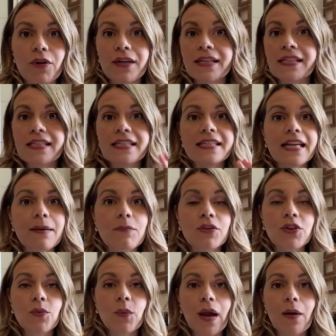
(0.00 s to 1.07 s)
And it's the same with
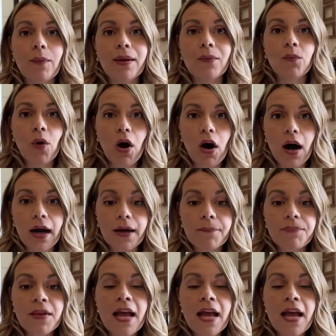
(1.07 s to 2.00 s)
the way we walk.